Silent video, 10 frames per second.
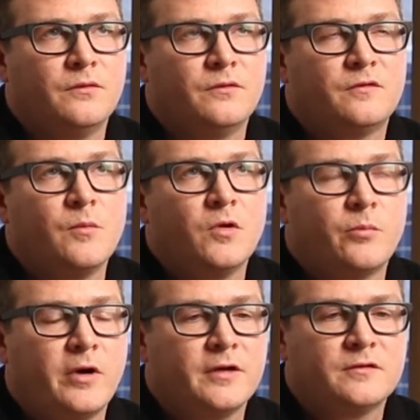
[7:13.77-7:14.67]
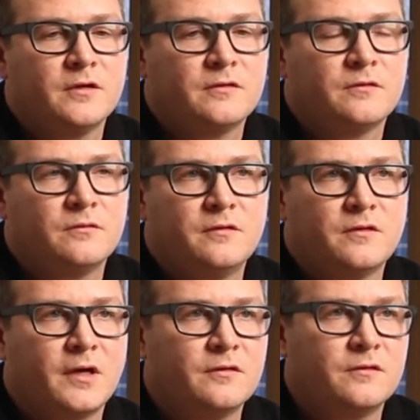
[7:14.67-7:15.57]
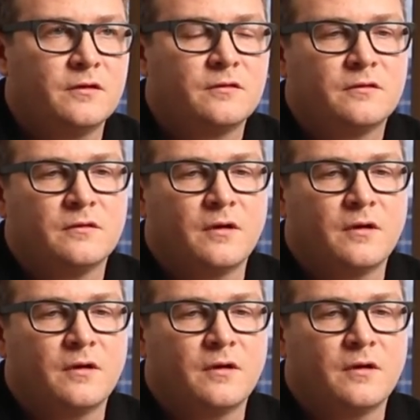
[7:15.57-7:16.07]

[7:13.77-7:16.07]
Similar process, design assist,